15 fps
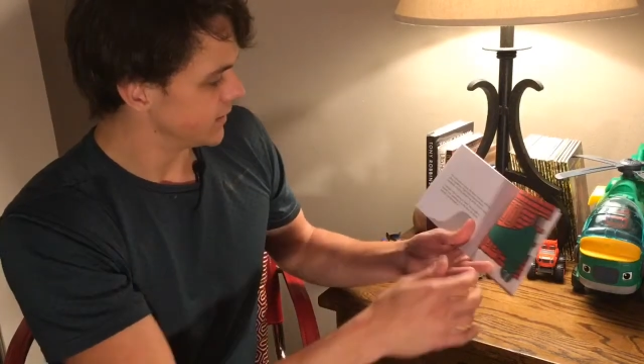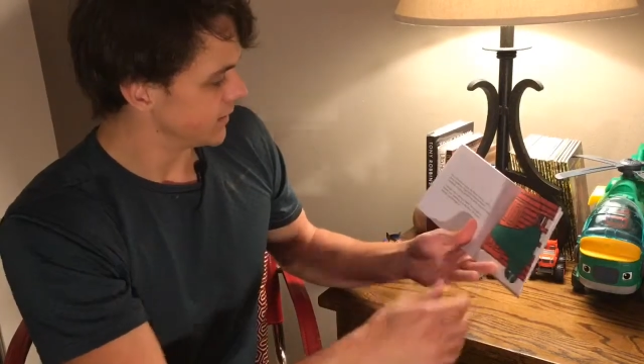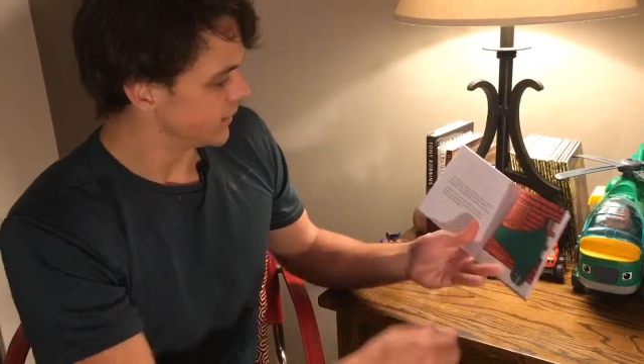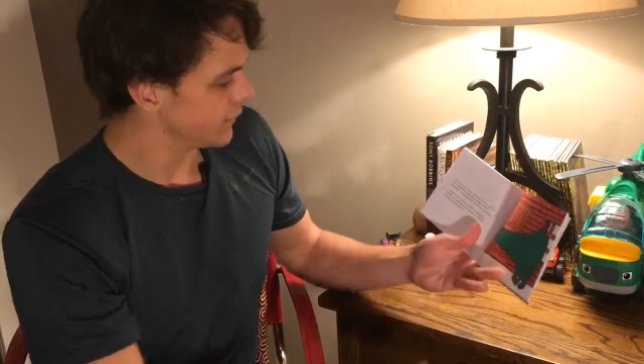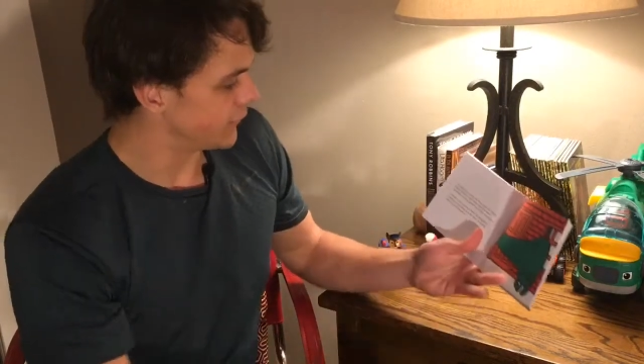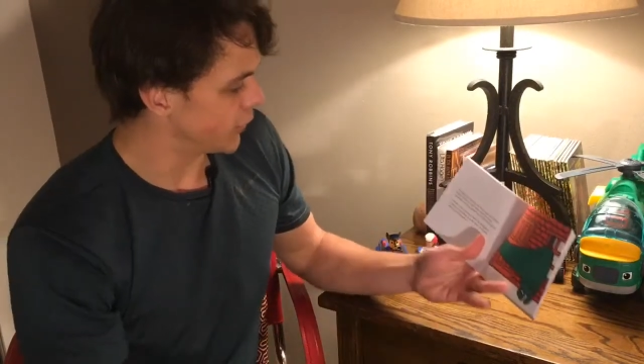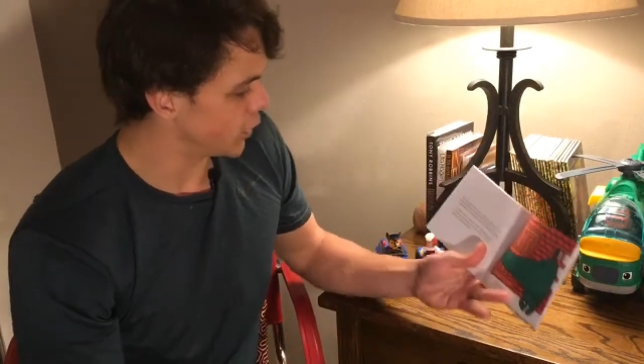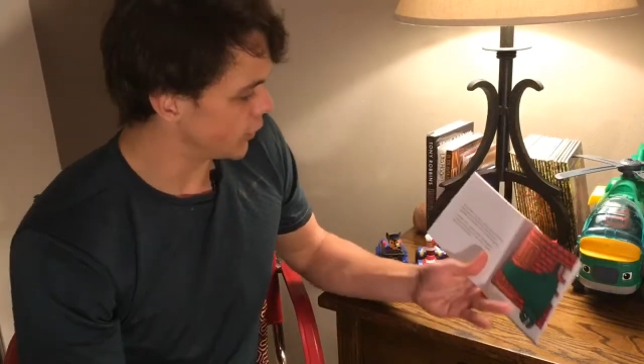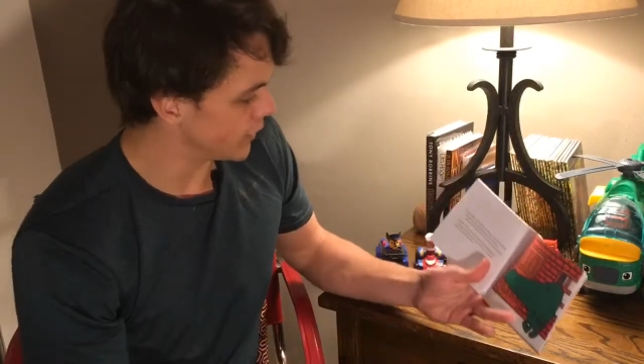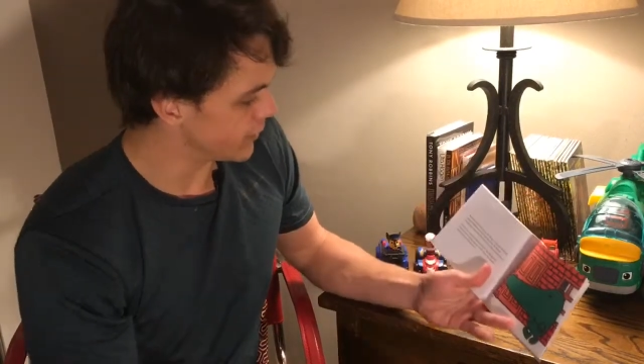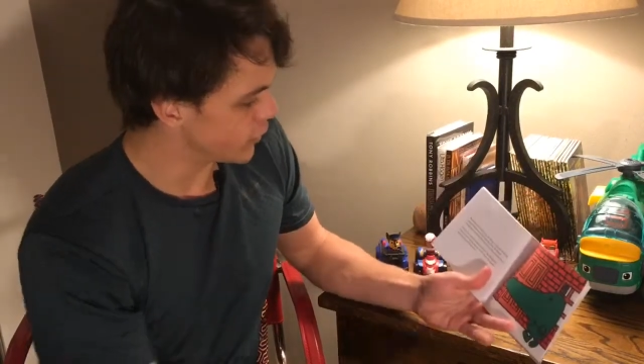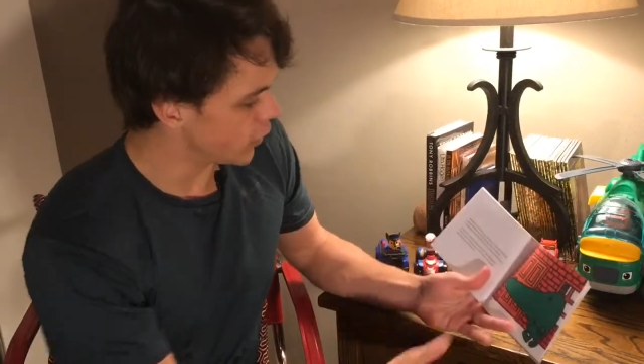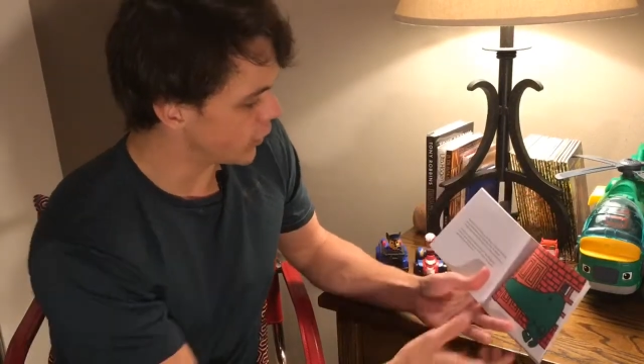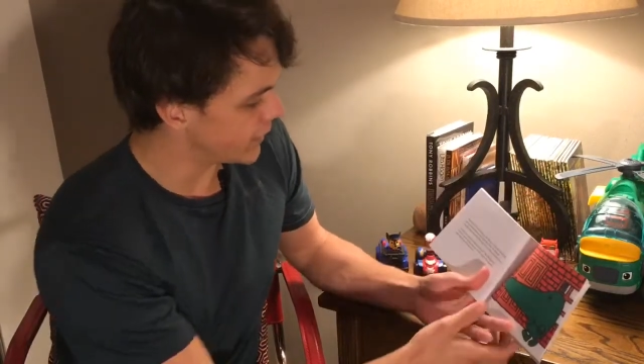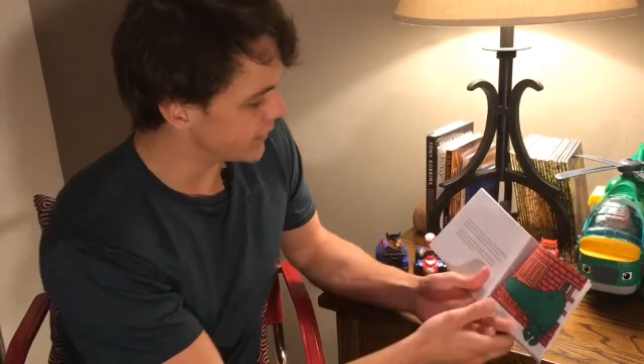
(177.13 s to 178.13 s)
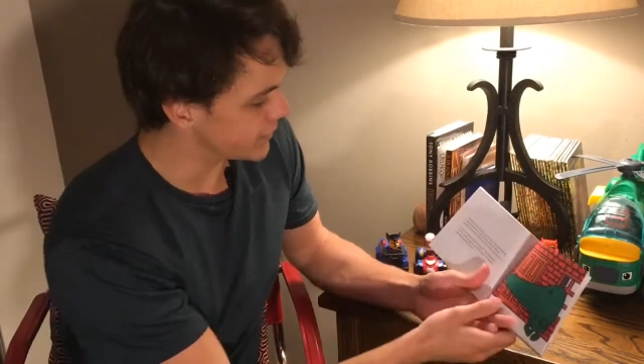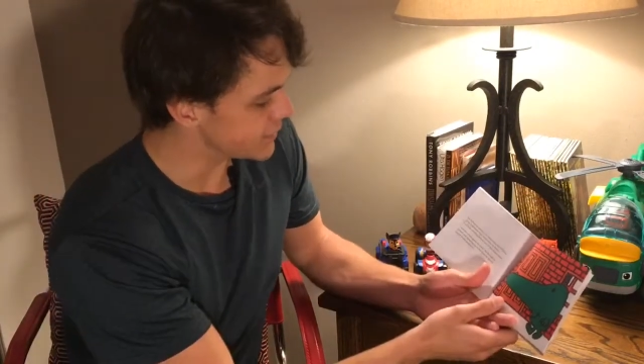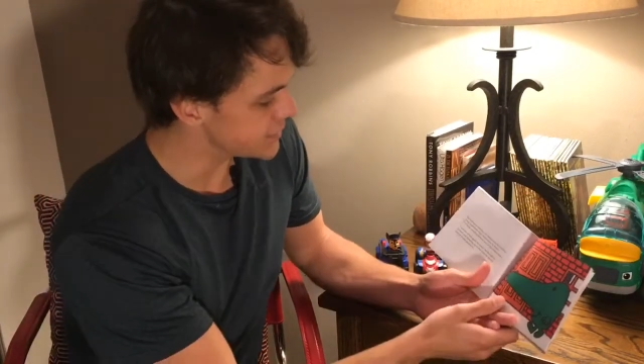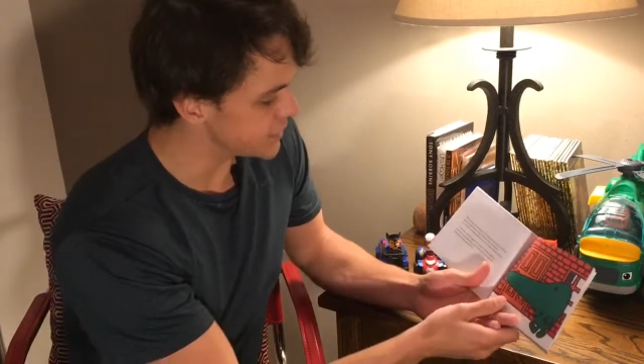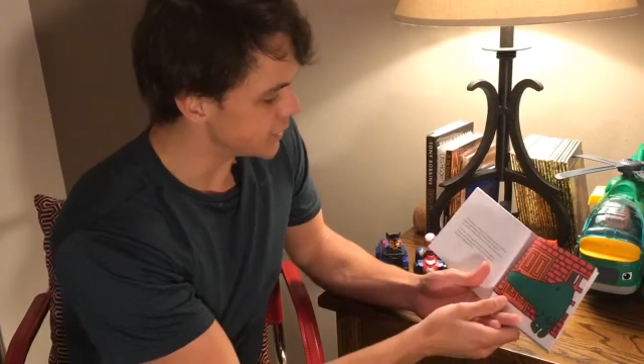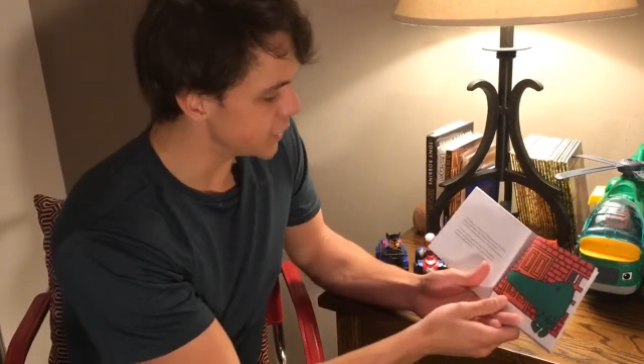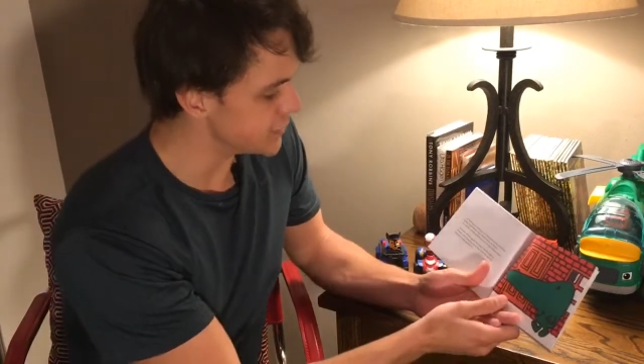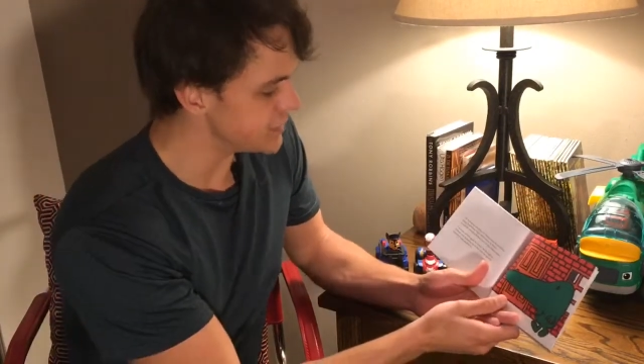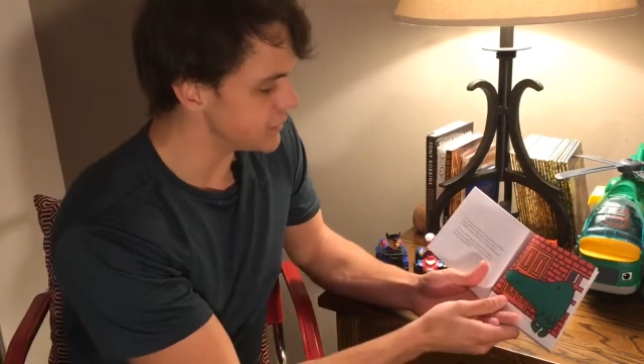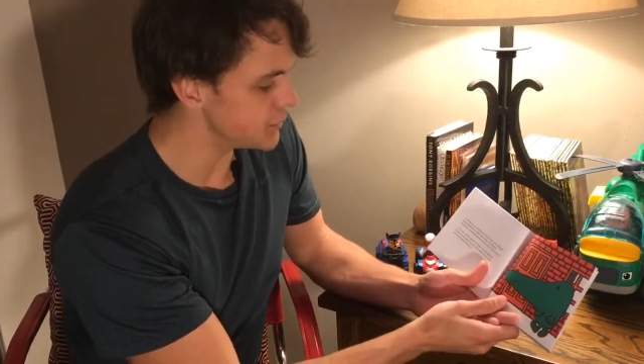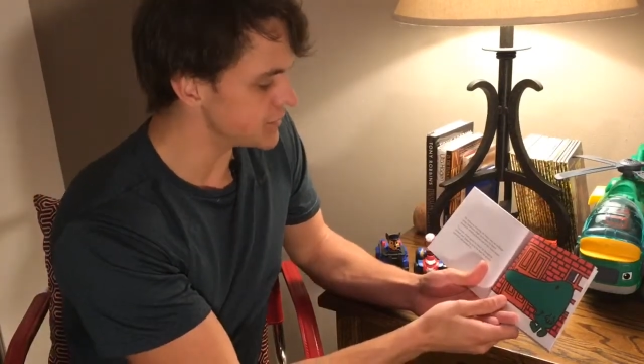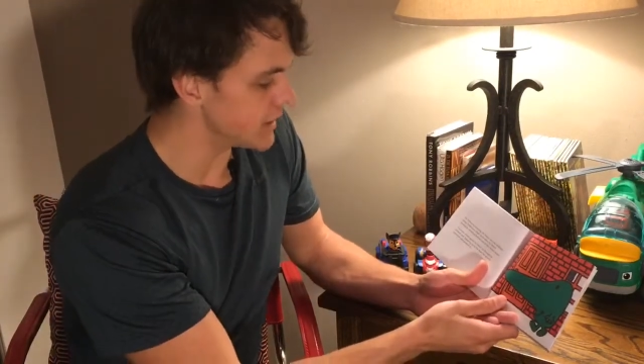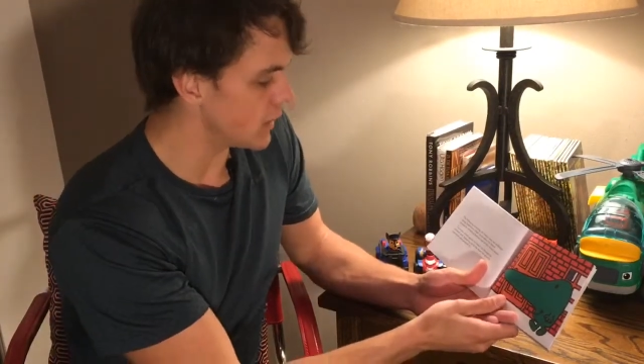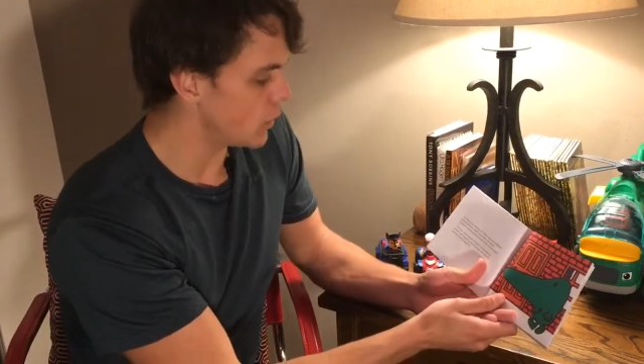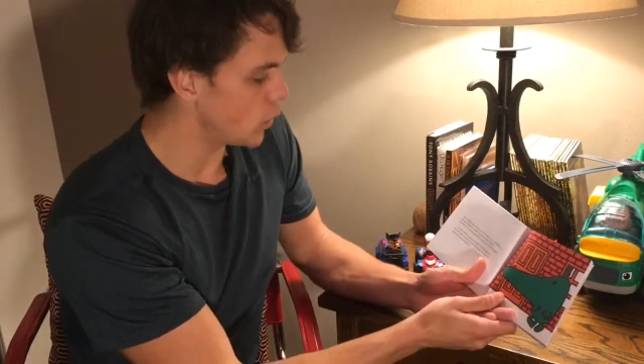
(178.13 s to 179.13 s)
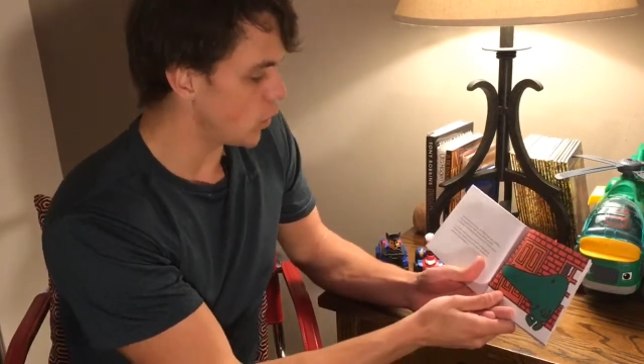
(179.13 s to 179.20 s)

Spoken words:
The following morning, Mr. Nosey was out